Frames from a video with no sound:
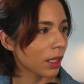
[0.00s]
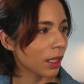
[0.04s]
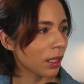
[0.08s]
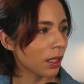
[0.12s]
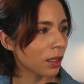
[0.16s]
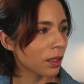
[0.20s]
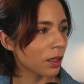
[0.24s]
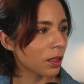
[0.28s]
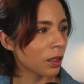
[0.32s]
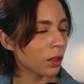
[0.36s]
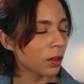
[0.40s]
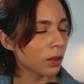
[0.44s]

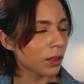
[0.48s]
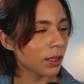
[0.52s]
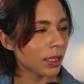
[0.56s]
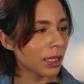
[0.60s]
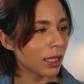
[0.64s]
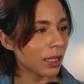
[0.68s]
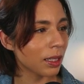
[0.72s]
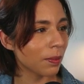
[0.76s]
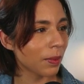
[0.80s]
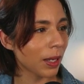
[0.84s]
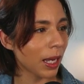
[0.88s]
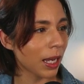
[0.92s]
Adult
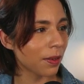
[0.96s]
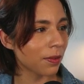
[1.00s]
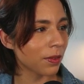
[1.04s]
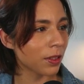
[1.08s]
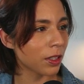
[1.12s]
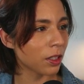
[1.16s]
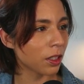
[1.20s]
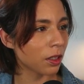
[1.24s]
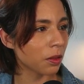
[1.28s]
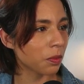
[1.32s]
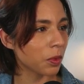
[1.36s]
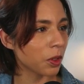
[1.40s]
team
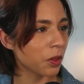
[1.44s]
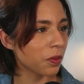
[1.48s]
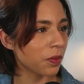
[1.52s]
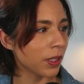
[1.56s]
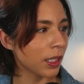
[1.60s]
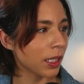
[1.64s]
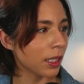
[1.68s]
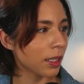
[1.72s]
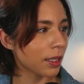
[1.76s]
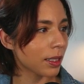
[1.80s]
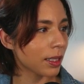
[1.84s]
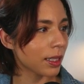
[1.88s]
Avatar
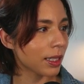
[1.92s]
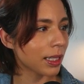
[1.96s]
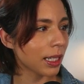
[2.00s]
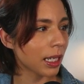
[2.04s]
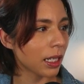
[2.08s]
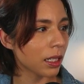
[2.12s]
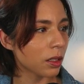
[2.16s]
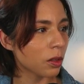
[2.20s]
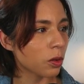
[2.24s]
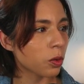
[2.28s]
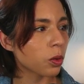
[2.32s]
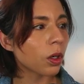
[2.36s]
movie is
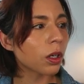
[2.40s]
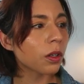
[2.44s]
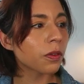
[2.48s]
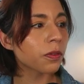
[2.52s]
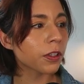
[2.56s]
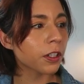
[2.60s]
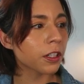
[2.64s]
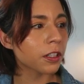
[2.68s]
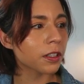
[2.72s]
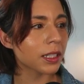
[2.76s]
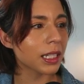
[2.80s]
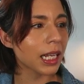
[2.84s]
set 12
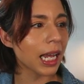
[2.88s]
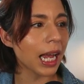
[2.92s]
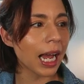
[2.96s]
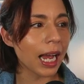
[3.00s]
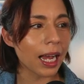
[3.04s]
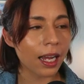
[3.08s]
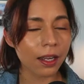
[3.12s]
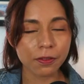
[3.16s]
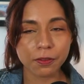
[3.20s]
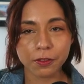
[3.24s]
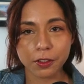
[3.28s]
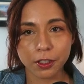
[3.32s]
years
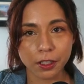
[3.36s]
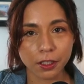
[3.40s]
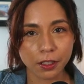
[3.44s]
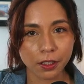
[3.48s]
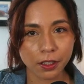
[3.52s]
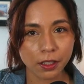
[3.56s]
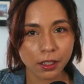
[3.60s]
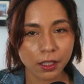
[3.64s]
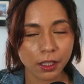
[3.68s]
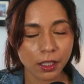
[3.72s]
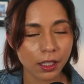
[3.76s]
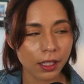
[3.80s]

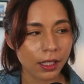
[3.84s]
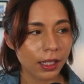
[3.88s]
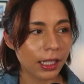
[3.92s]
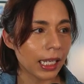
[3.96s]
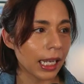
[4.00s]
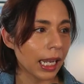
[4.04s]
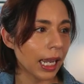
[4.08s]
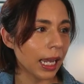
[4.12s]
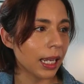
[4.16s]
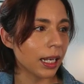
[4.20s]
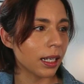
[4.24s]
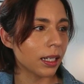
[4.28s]
after
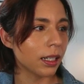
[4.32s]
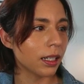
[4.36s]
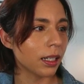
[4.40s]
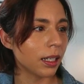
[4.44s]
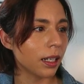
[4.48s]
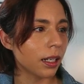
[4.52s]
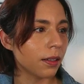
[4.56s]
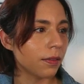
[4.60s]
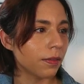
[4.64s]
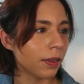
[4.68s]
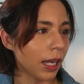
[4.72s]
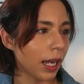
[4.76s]
the end
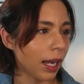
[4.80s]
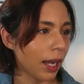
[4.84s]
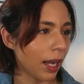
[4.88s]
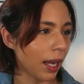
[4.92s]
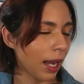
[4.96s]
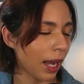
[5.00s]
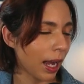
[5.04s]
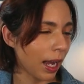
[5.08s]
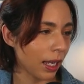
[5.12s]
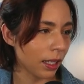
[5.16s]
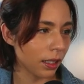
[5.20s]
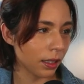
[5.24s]
of
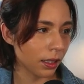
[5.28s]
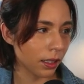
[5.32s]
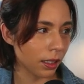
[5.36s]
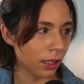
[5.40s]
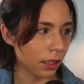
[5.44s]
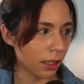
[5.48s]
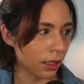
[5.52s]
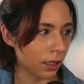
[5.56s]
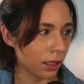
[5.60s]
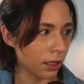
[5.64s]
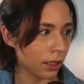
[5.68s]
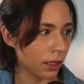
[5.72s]

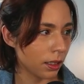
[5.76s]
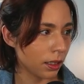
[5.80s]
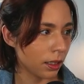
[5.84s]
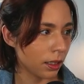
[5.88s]
Atla.